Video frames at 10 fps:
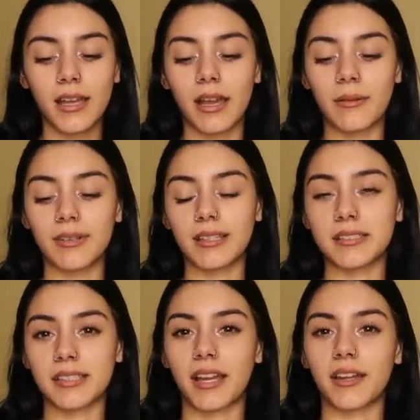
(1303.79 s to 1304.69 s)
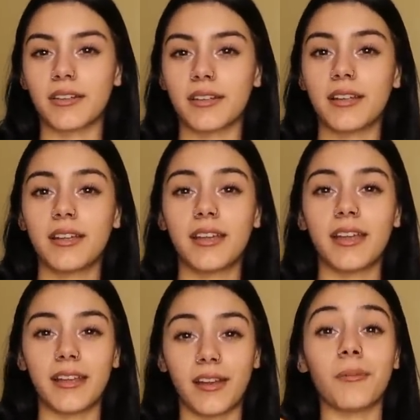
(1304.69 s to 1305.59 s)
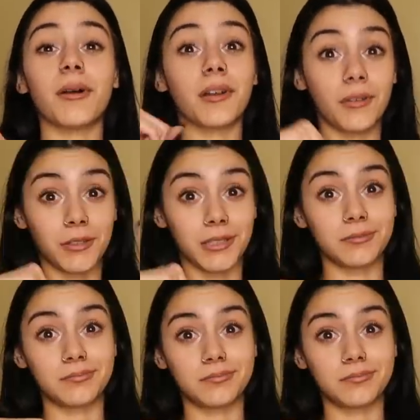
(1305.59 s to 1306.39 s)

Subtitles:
I'm really tired and I'm hungry.